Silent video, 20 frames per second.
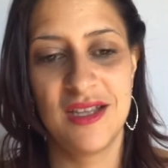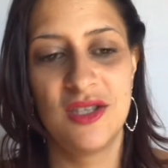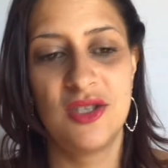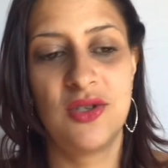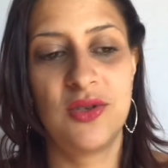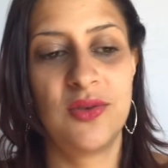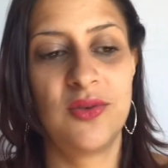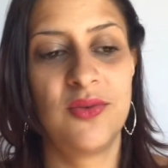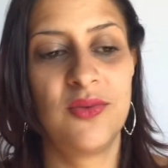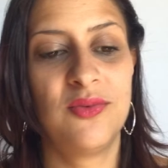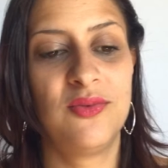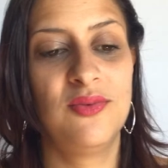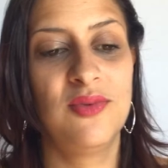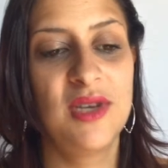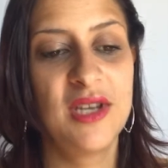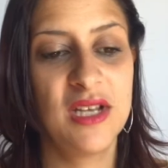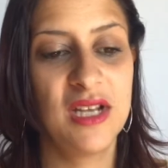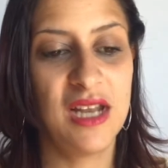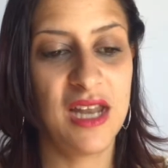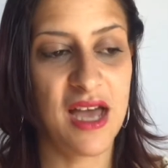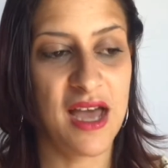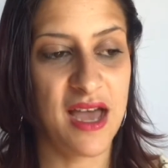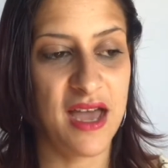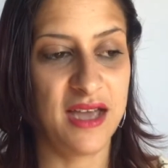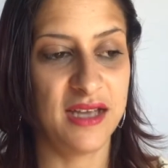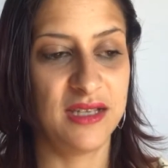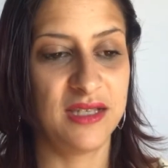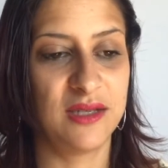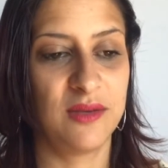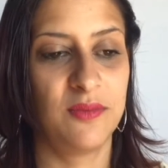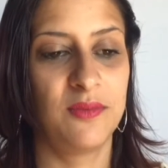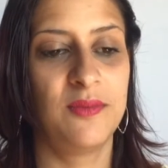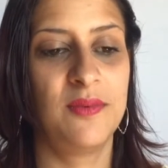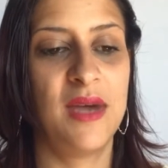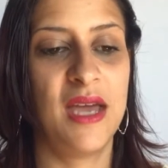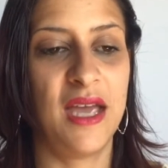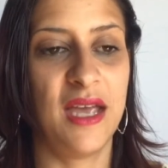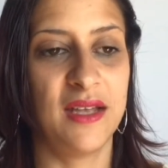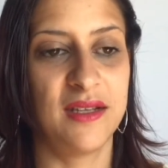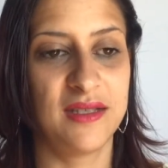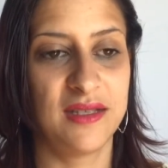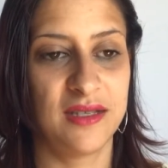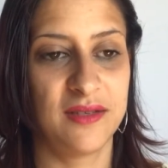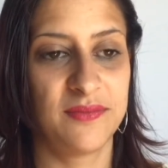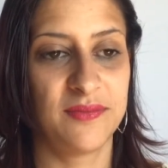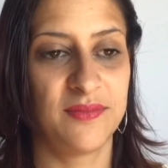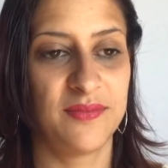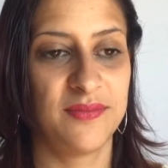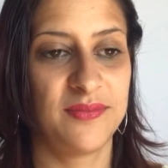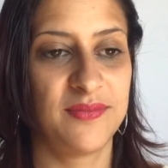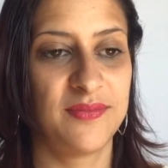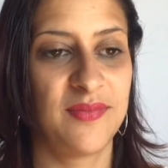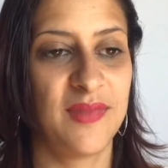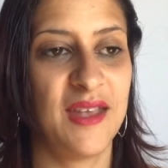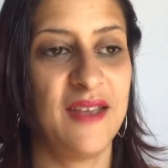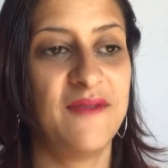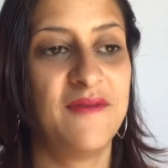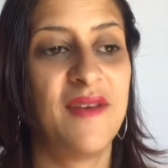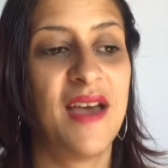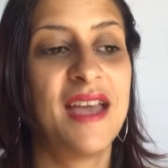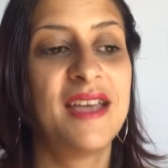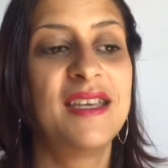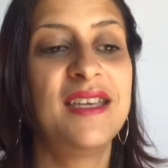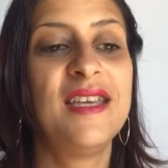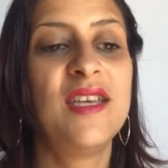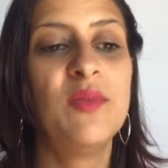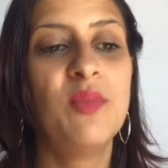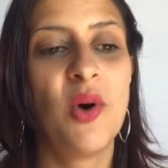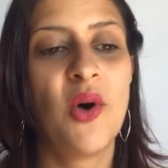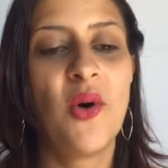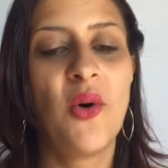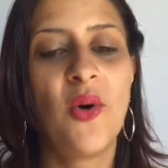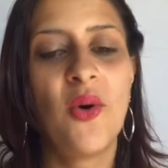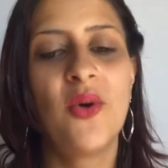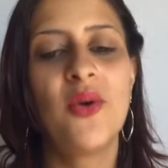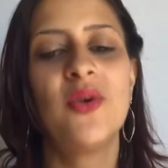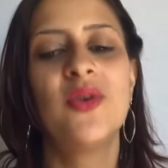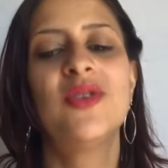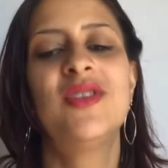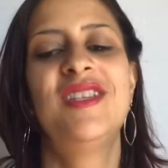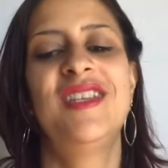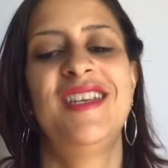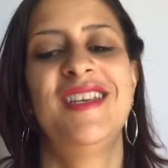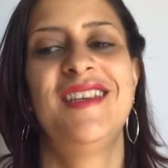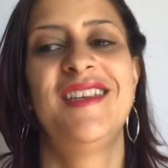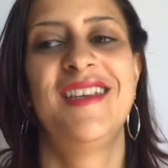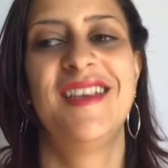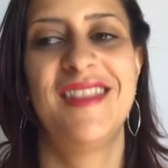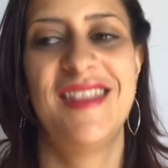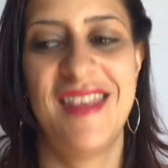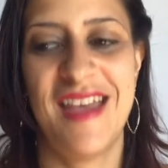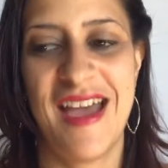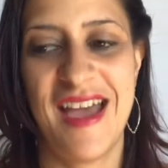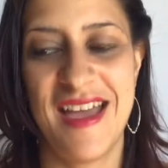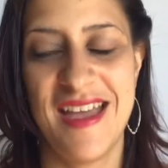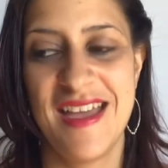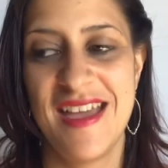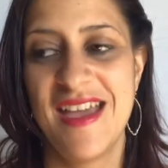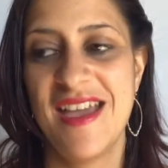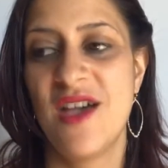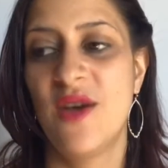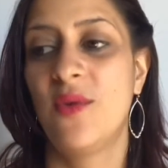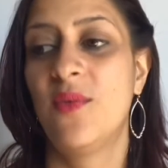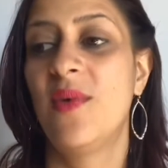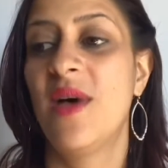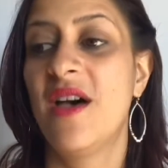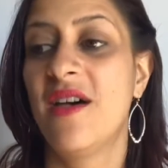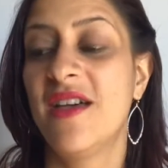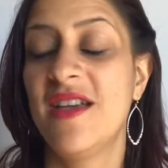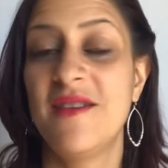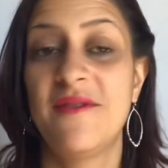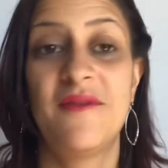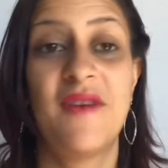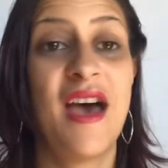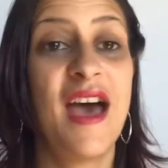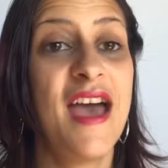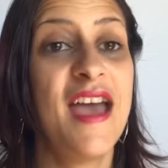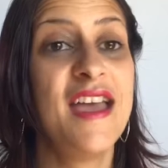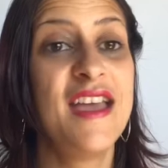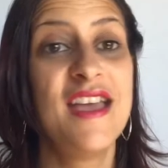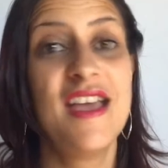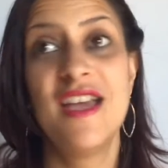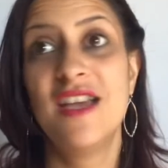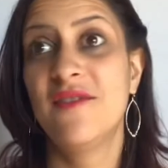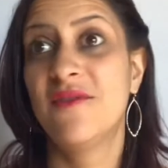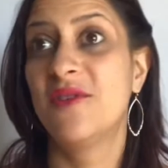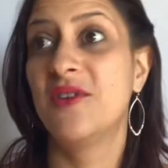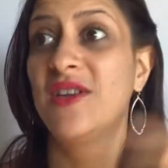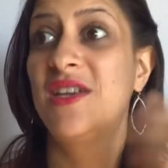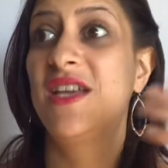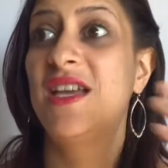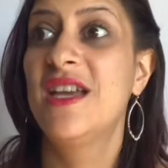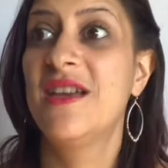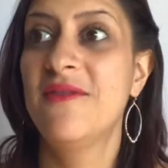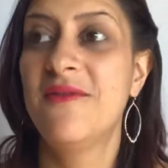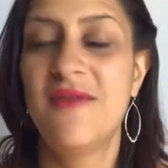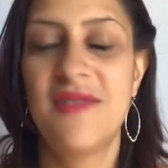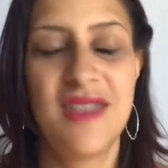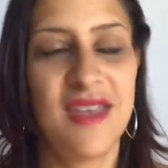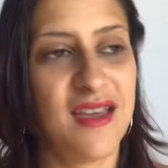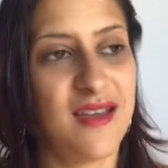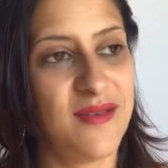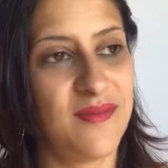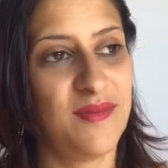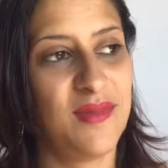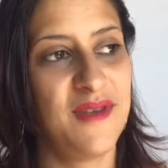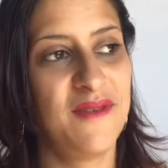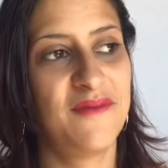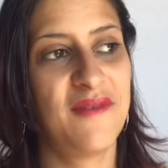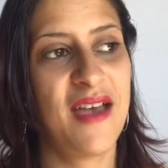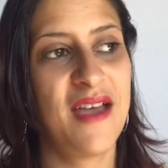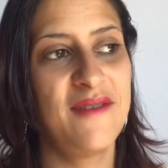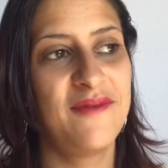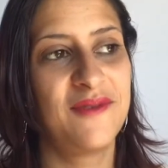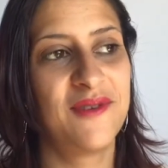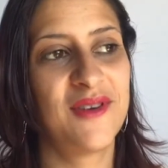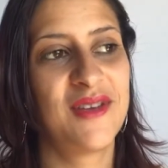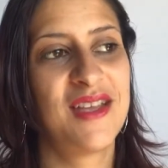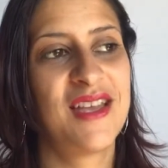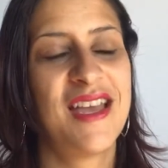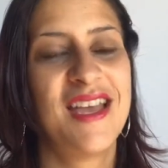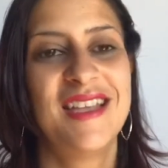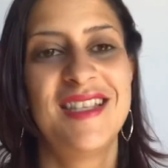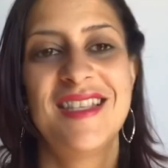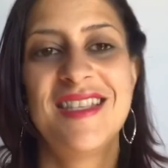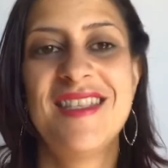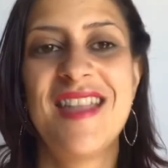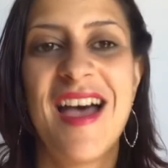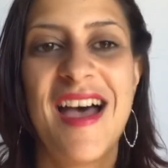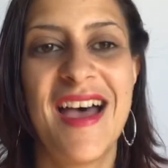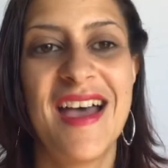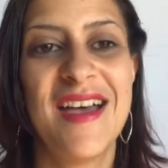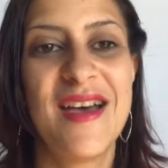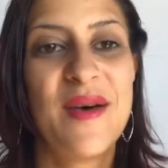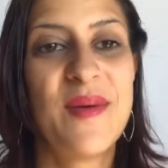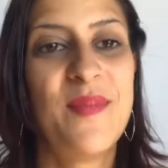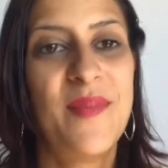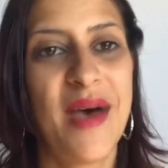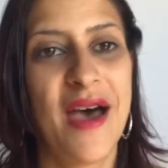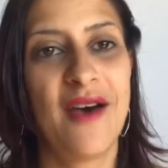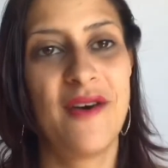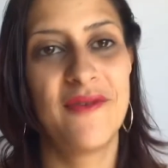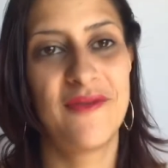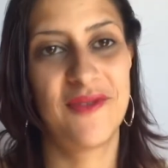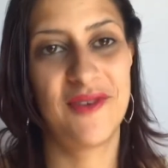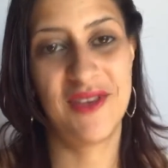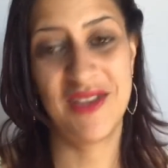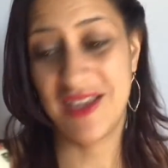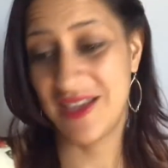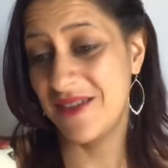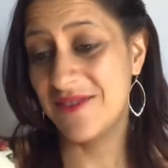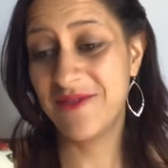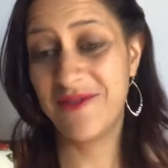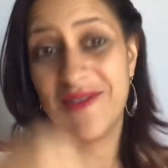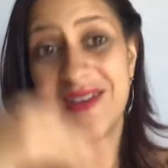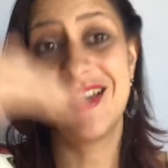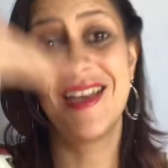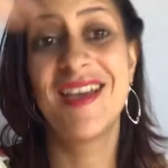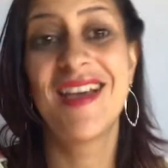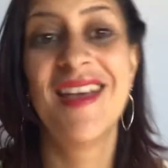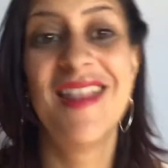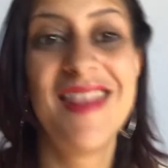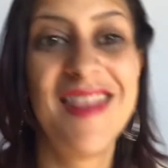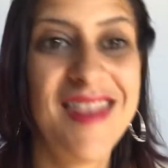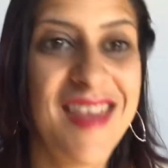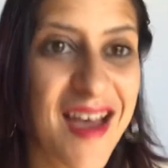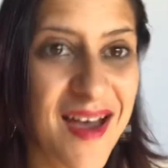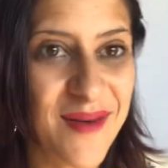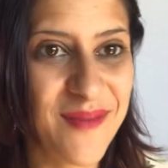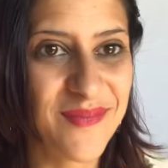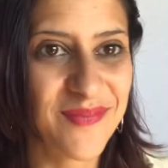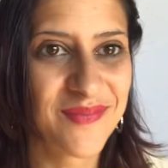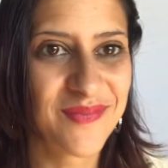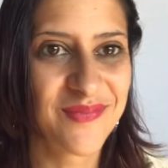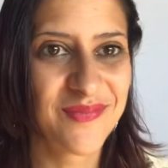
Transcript: to realize, wait, if I keep holding that, well, if I forgive them, it's not about forgiving them,